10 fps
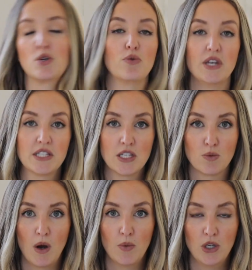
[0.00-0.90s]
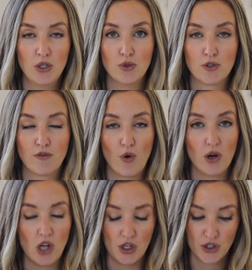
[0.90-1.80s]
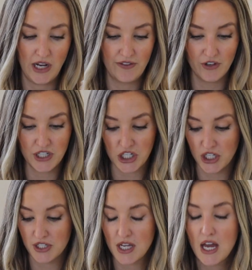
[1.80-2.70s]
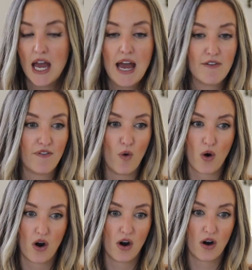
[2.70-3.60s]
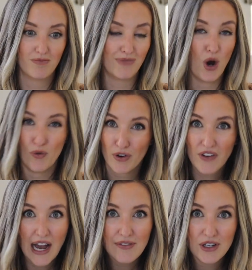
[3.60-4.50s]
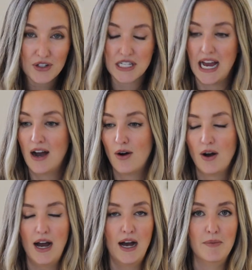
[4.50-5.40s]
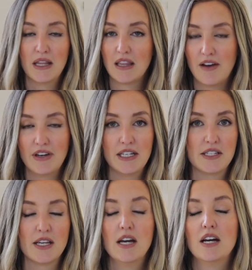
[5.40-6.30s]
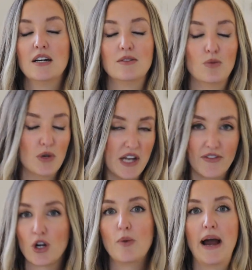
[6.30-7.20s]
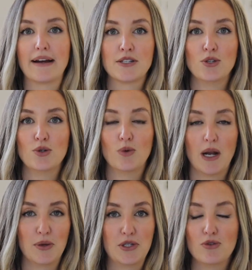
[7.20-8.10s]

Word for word: So this is what we use for laundry and for dishes for over five years now. Um, love it. Would never go back to what I was